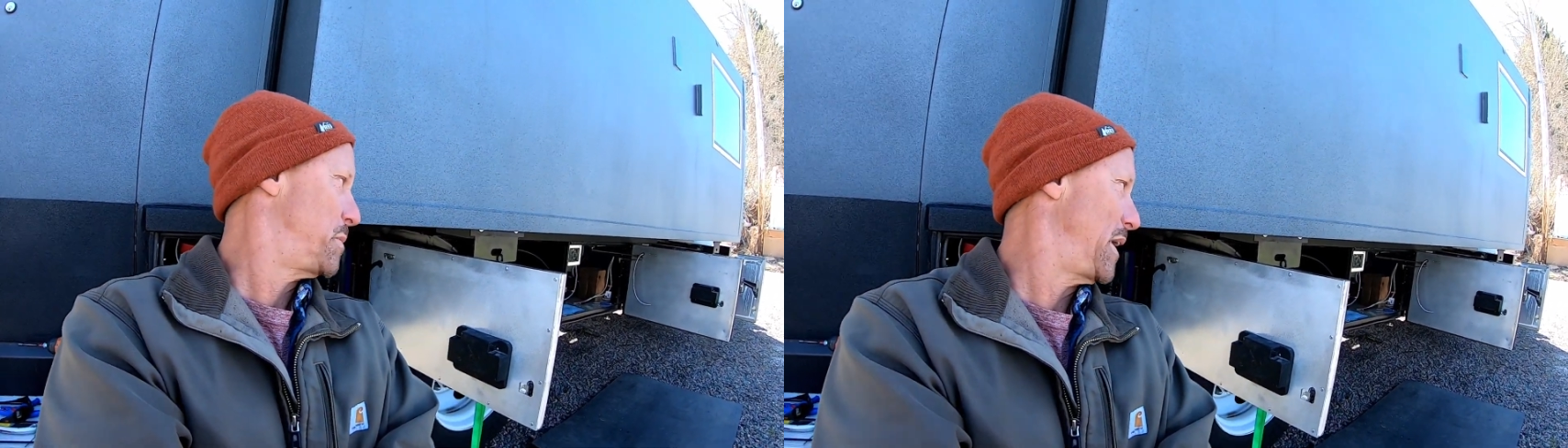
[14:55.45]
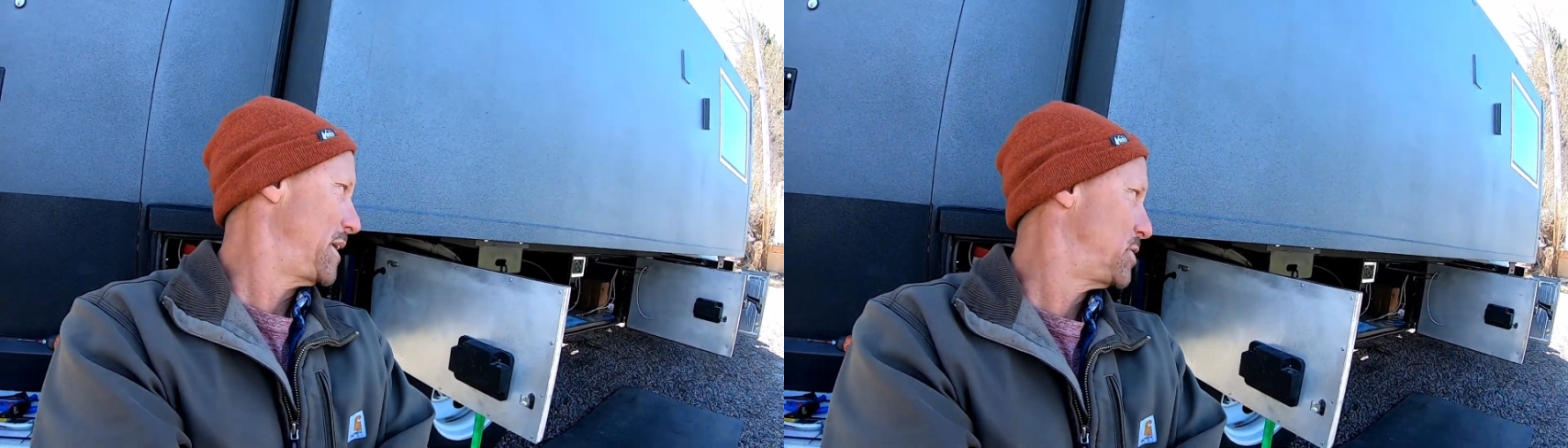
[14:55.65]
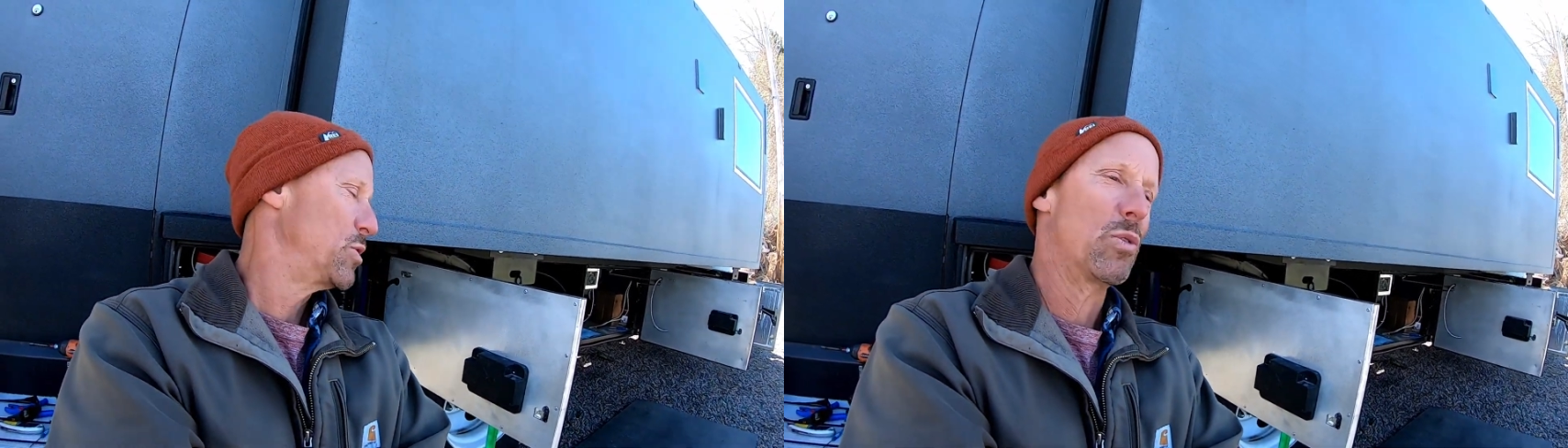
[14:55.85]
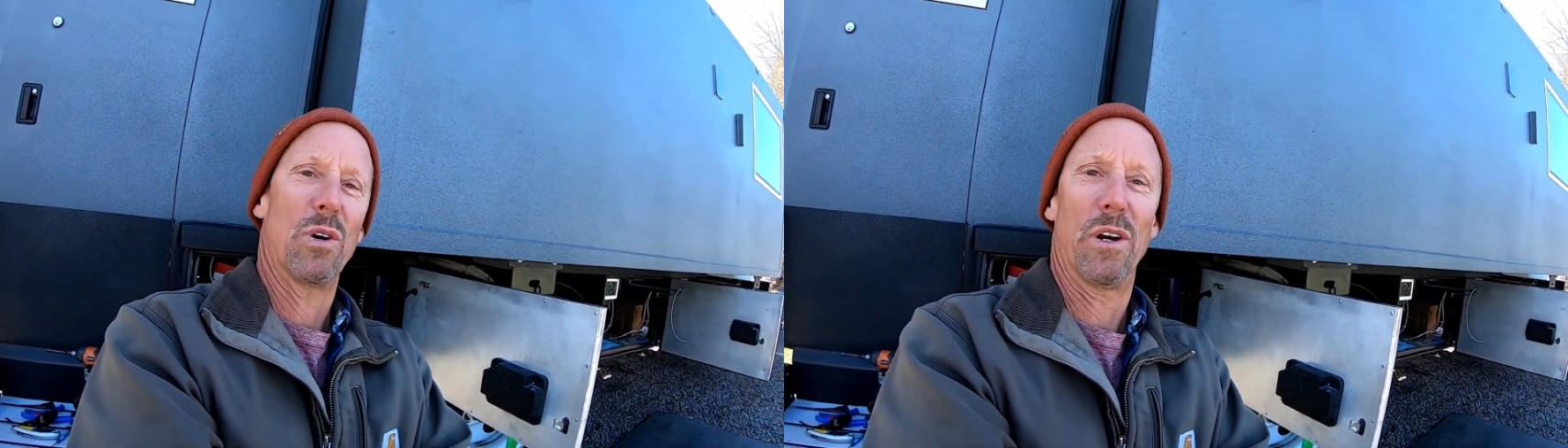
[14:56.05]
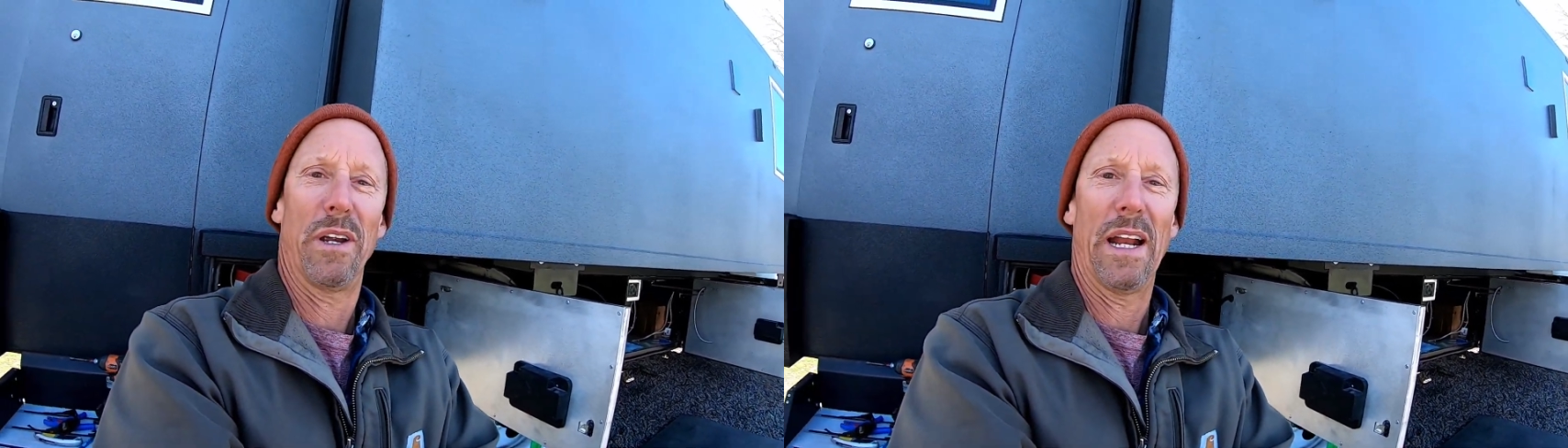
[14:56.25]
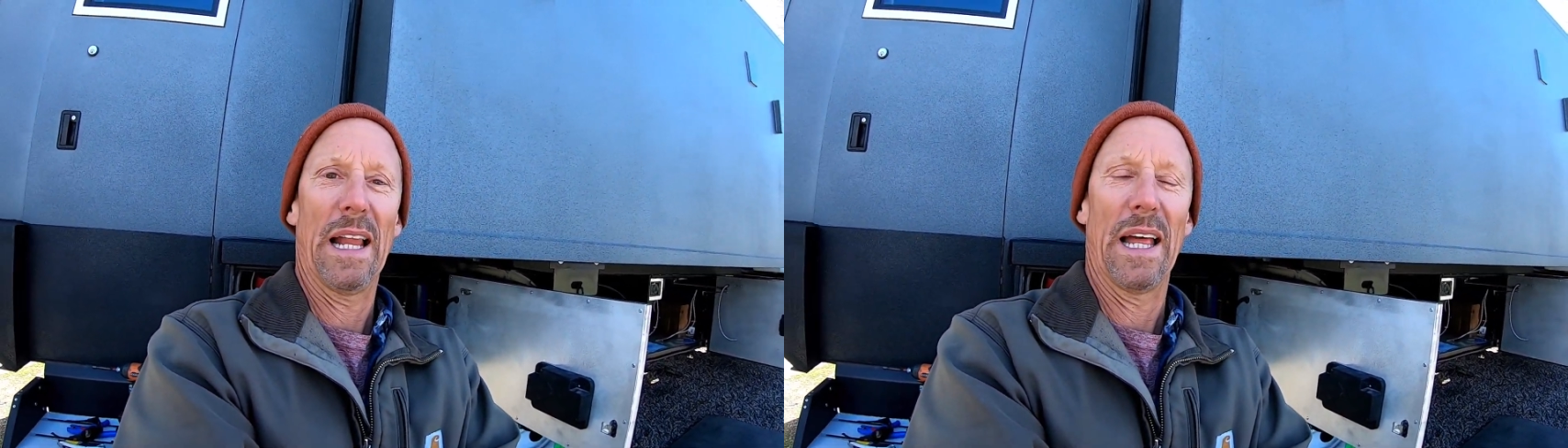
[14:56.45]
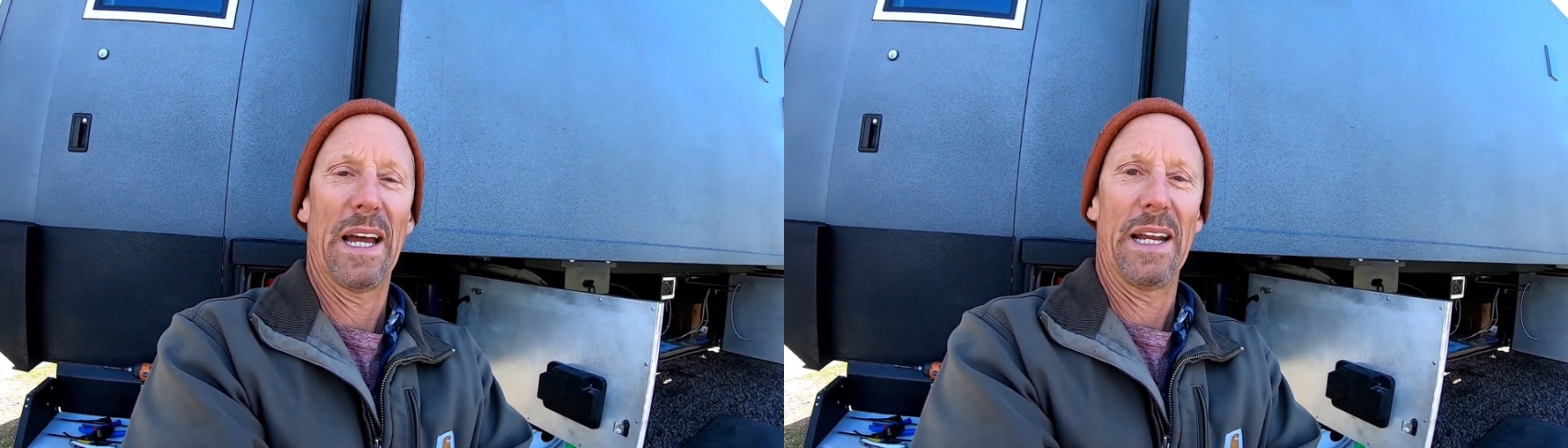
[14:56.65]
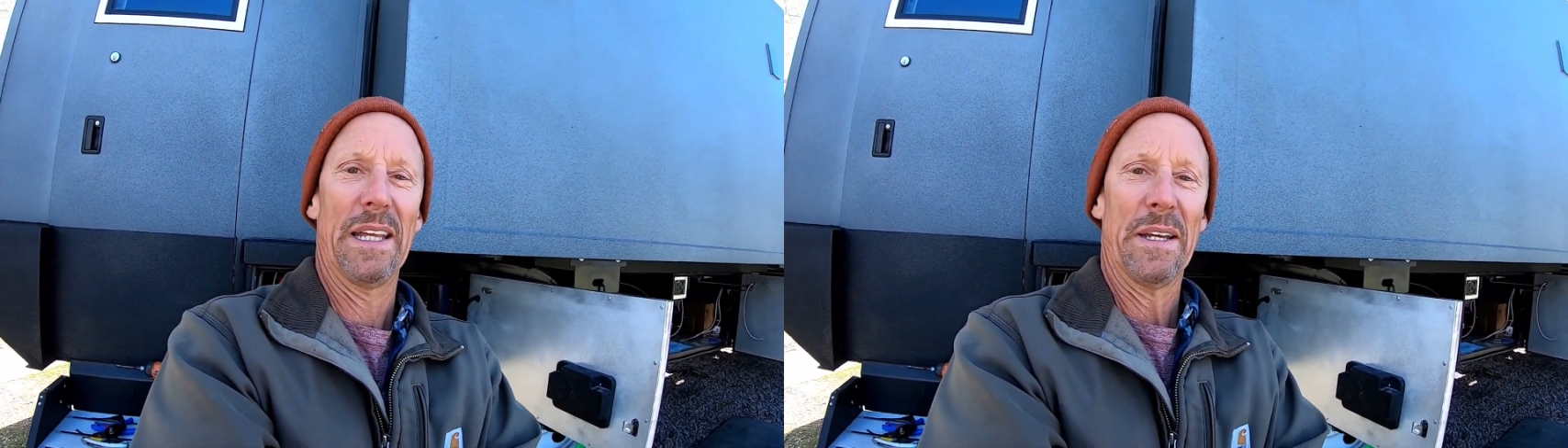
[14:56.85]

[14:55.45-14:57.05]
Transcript: bay door, and I lied.